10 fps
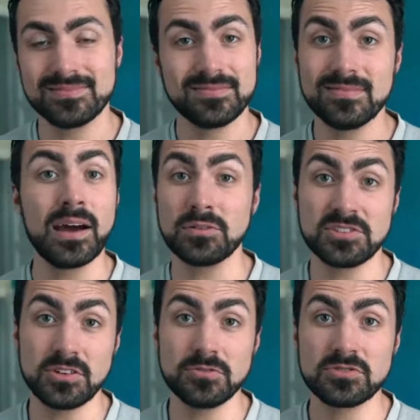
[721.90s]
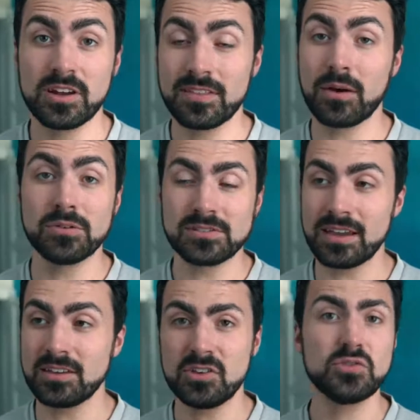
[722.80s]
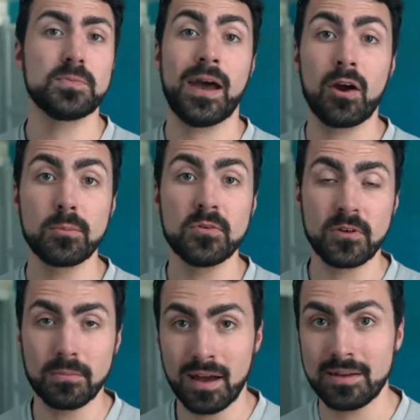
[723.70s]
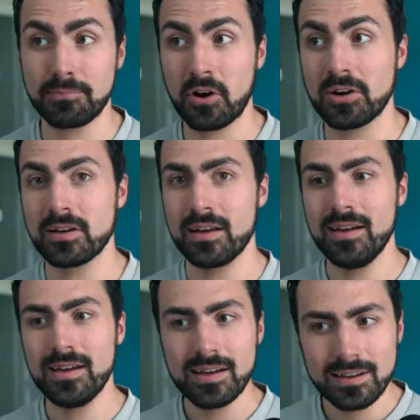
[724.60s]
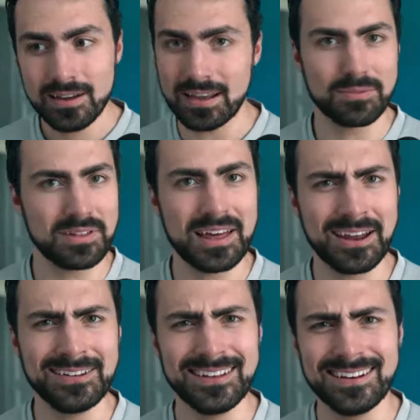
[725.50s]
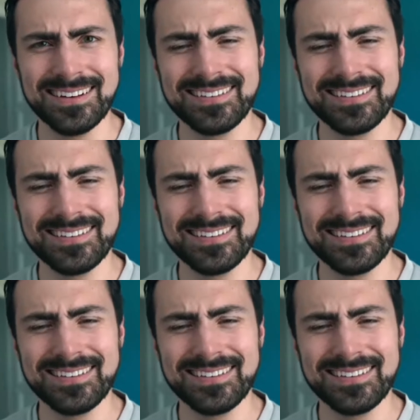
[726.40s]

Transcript: huge. That was a huge power move on my part, and I'm glad I did it.